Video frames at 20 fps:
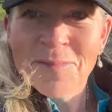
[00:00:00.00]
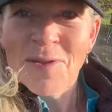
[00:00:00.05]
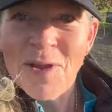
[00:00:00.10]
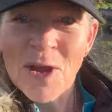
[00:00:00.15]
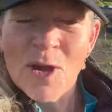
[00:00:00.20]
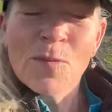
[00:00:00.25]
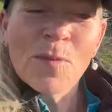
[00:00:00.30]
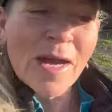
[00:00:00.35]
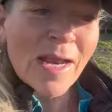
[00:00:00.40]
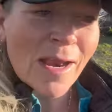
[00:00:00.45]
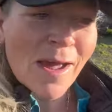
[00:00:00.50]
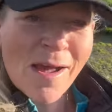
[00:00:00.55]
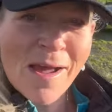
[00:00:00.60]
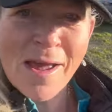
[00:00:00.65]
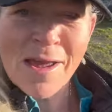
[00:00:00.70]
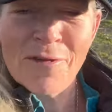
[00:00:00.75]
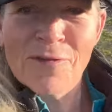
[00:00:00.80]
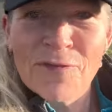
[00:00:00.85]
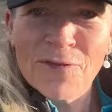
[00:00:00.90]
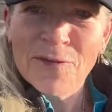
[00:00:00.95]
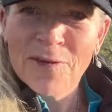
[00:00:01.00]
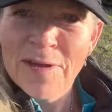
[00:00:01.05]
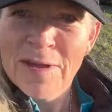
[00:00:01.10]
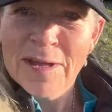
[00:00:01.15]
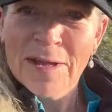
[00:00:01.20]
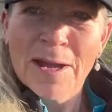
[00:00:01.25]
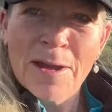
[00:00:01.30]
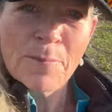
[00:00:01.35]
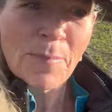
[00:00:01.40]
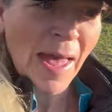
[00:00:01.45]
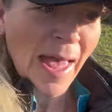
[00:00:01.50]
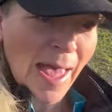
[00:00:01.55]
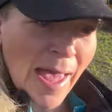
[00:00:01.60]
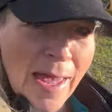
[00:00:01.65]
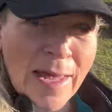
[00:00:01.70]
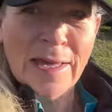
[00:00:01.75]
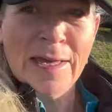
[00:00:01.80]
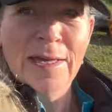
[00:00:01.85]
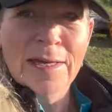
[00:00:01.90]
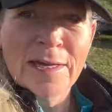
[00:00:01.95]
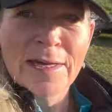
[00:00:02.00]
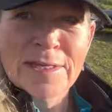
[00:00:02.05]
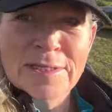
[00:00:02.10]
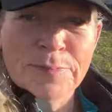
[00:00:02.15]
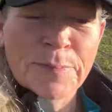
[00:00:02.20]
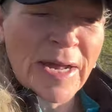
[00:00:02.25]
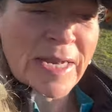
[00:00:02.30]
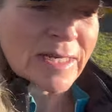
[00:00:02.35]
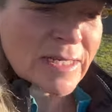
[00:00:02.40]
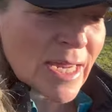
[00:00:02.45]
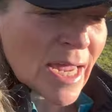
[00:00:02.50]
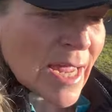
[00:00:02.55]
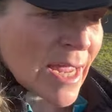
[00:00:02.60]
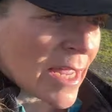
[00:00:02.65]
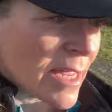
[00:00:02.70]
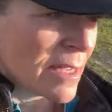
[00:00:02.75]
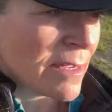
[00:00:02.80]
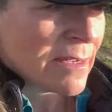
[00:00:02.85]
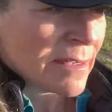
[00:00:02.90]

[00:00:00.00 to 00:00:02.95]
Oh my life, I'm back. It's Monday.